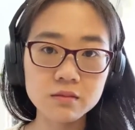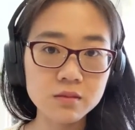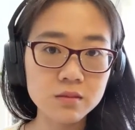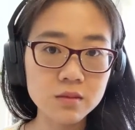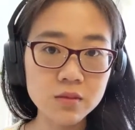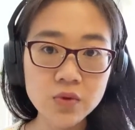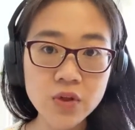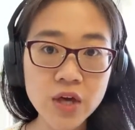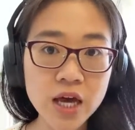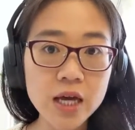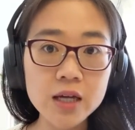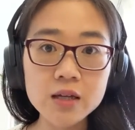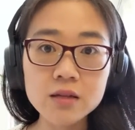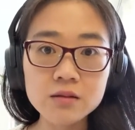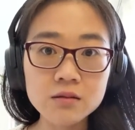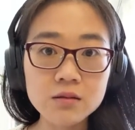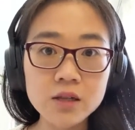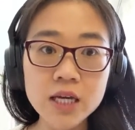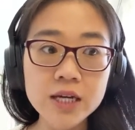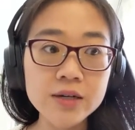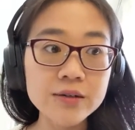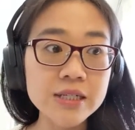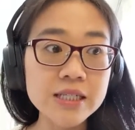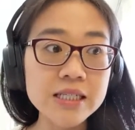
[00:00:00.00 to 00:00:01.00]
that
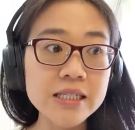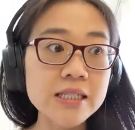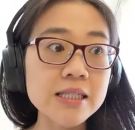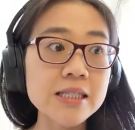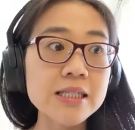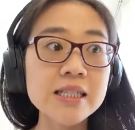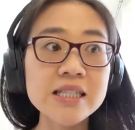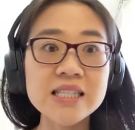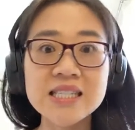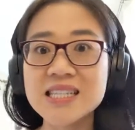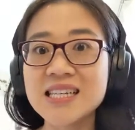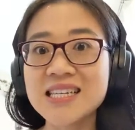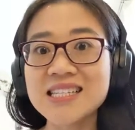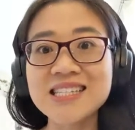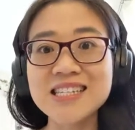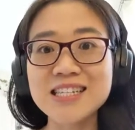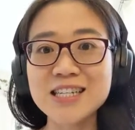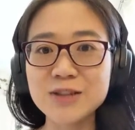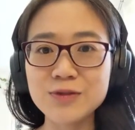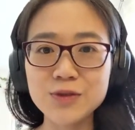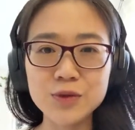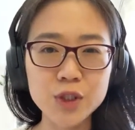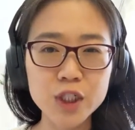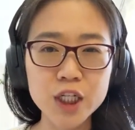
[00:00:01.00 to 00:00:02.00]
there is a
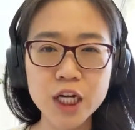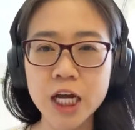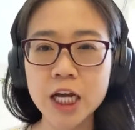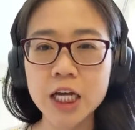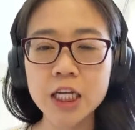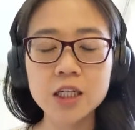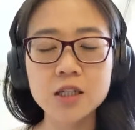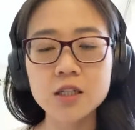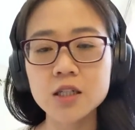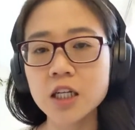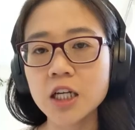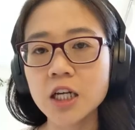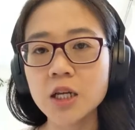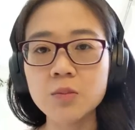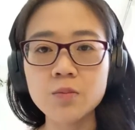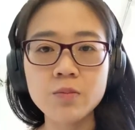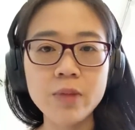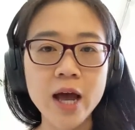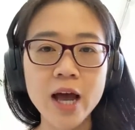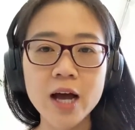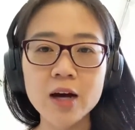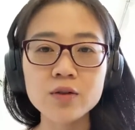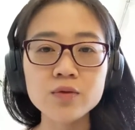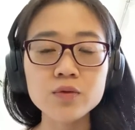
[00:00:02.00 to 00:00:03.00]
necessity for change in
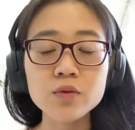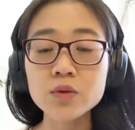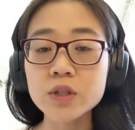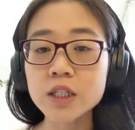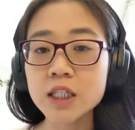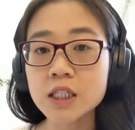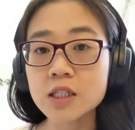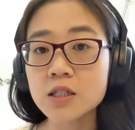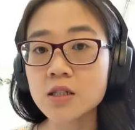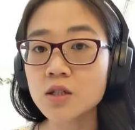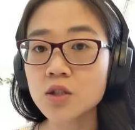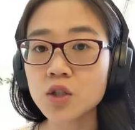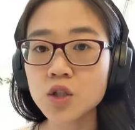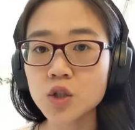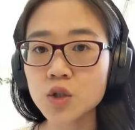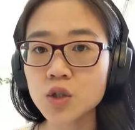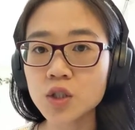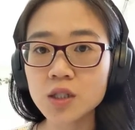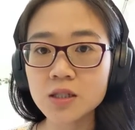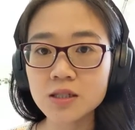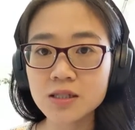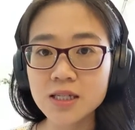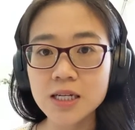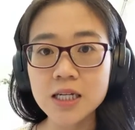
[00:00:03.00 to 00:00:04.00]
powerful
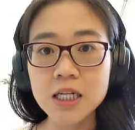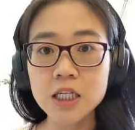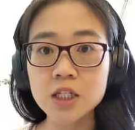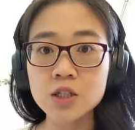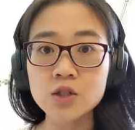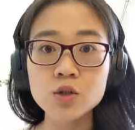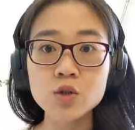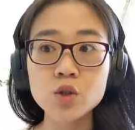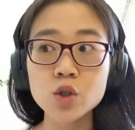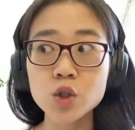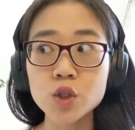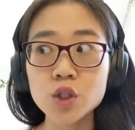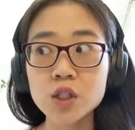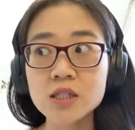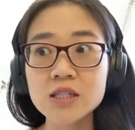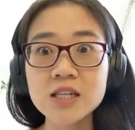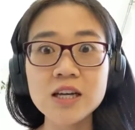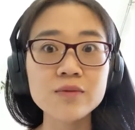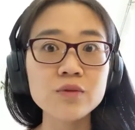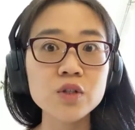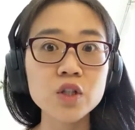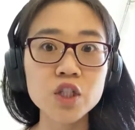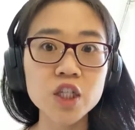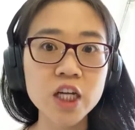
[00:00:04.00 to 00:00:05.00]
institutions, that institutions
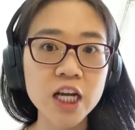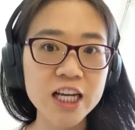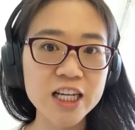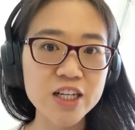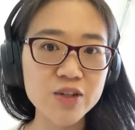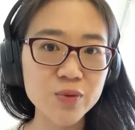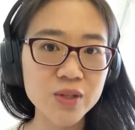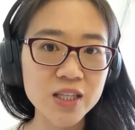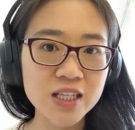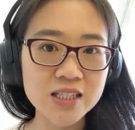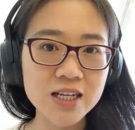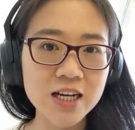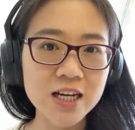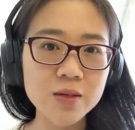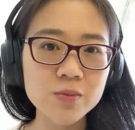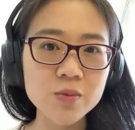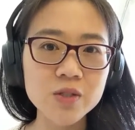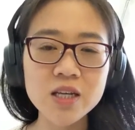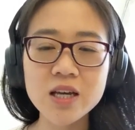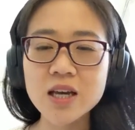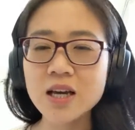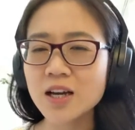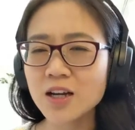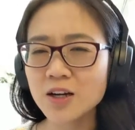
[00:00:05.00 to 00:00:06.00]
have to change with the
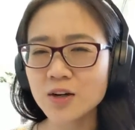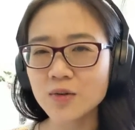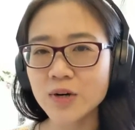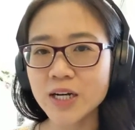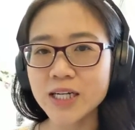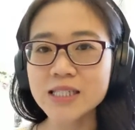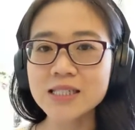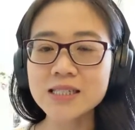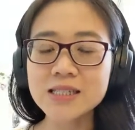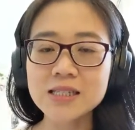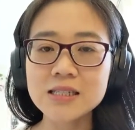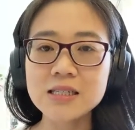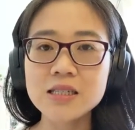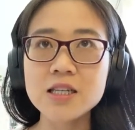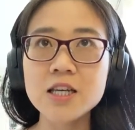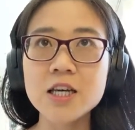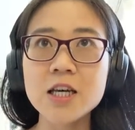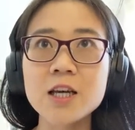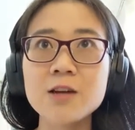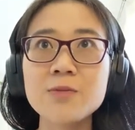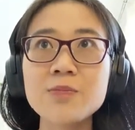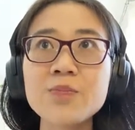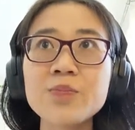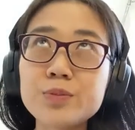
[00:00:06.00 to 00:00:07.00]
times, right? Does
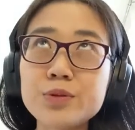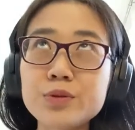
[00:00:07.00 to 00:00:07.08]
it